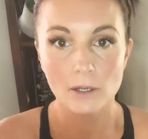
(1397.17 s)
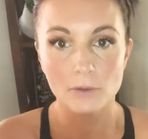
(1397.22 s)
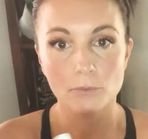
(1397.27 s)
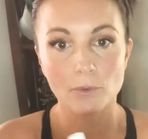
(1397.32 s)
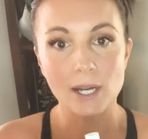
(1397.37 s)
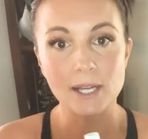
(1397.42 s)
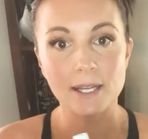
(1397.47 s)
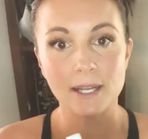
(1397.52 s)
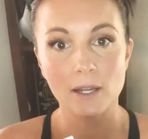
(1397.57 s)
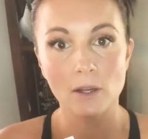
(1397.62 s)

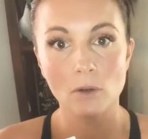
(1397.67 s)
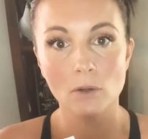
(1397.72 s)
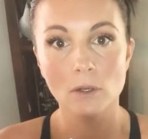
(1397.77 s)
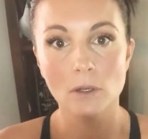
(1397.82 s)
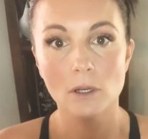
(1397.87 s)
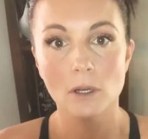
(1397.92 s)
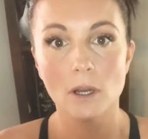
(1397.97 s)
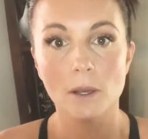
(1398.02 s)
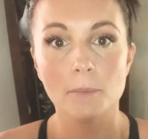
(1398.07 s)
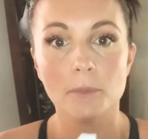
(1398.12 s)
right now,
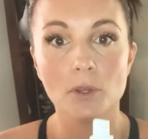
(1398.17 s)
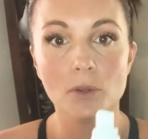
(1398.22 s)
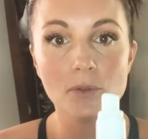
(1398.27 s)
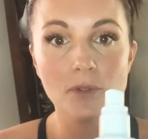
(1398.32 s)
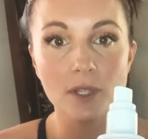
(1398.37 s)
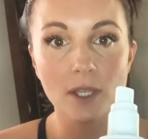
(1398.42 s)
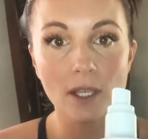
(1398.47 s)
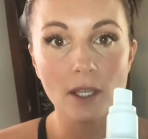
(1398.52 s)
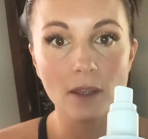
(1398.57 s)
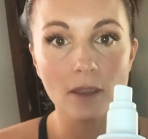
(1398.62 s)
I'm
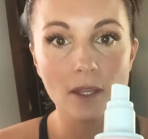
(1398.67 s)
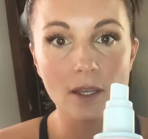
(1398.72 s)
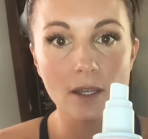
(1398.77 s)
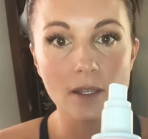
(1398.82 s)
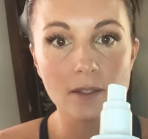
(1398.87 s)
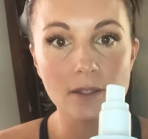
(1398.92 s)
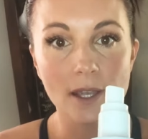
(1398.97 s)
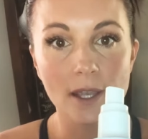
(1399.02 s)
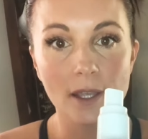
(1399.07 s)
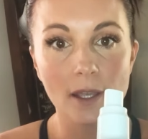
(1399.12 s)
using
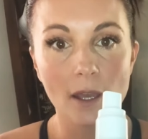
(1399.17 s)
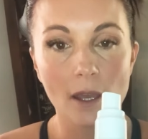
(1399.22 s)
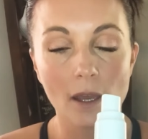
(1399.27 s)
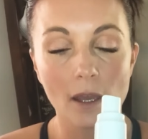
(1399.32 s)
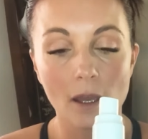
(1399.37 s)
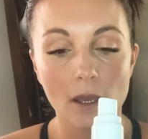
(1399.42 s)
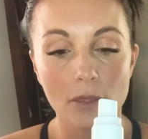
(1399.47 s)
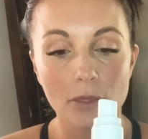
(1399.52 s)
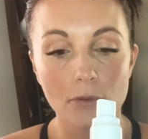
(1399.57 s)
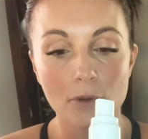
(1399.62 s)
this
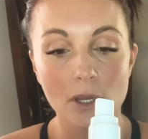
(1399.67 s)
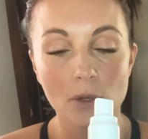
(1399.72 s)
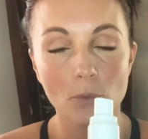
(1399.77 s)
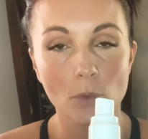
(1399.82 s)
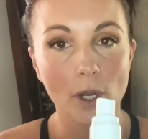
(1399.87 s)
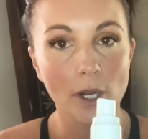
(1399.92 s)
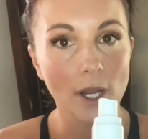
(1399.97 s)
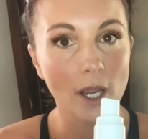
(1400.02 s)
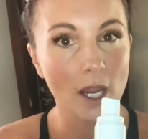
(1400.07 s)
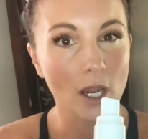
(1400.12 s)

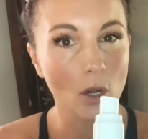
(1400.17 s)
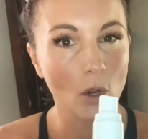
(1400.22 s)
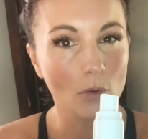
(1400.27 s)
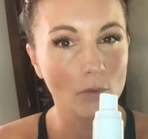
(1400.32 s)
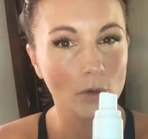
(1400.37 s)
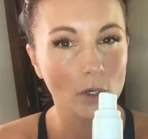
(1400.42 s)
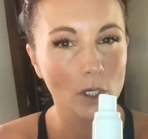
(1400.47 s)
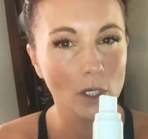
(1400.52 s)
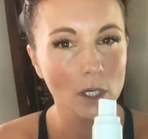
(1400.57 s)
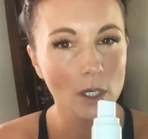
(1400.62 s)
3-in-1
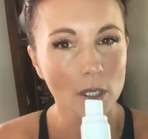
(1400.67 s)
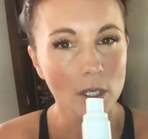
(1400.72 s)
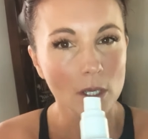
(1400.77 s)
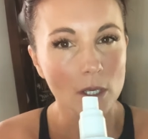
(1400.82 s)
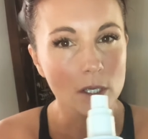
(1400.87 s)
hangover